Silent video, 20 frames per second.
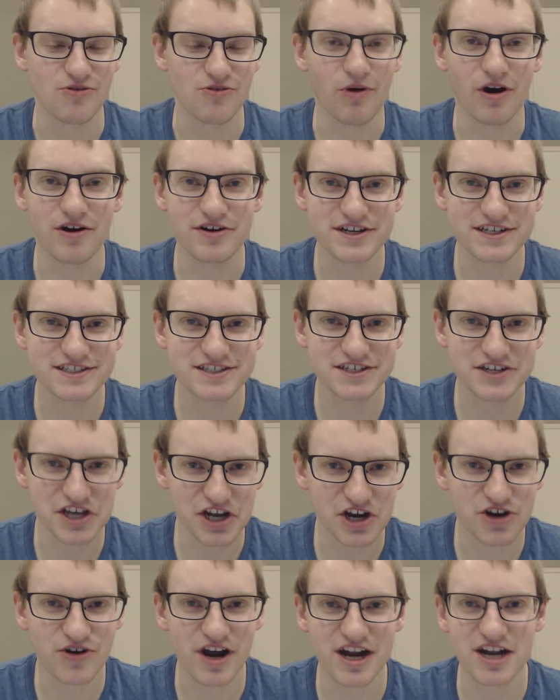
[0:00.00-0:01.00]
While it is an
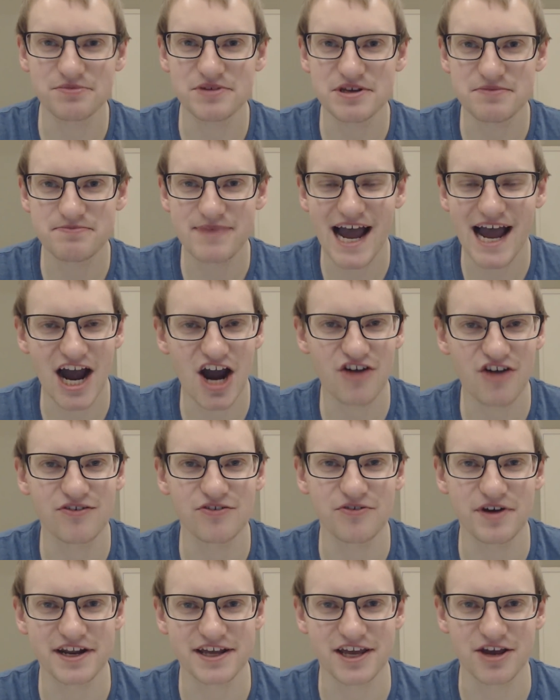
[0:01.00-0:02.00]
incredibly
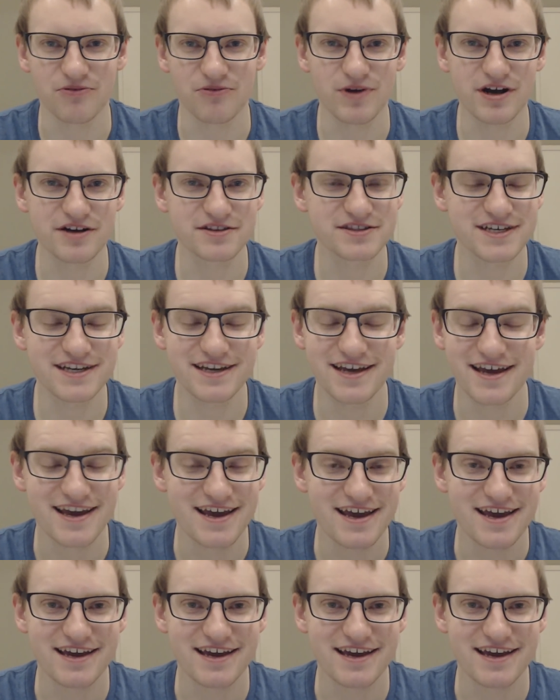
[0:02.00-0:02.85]
powerful way to get wealthy,